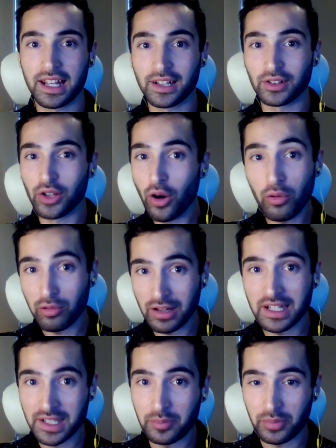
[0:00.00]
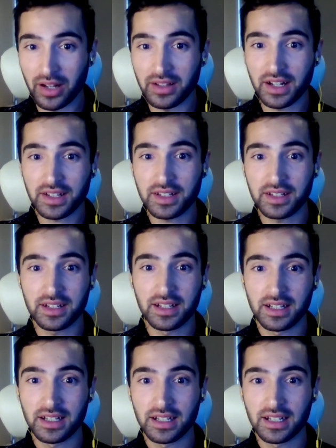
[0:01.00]
low quality products,
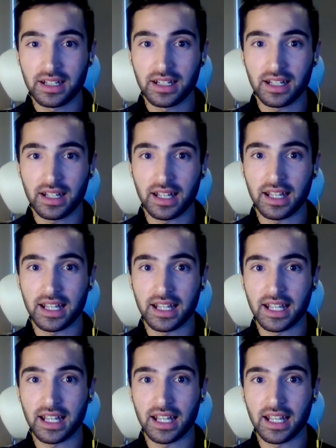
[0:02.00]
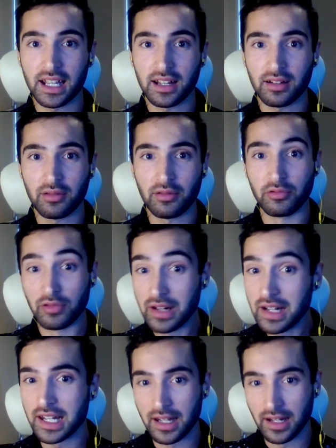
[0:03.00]
really
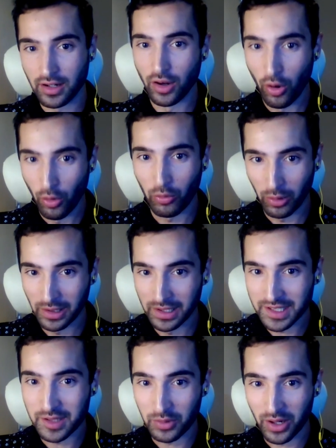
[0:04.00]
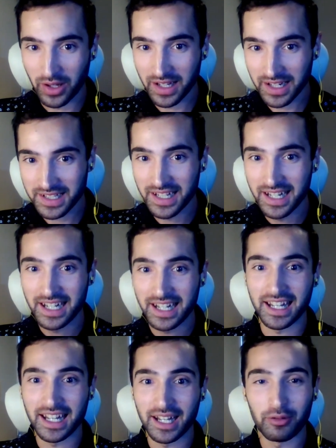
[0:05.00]
low quality products.
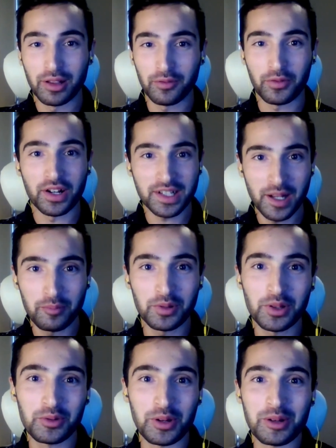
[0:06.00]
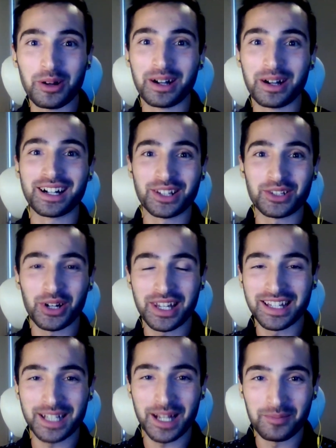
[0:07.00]
Well, for example, we were
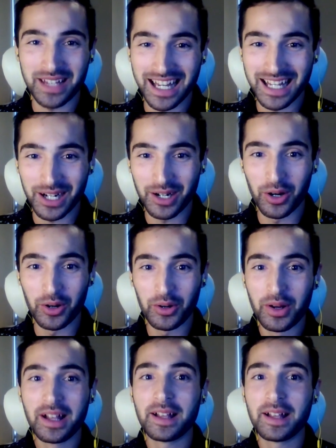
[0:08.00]
talking some time ago.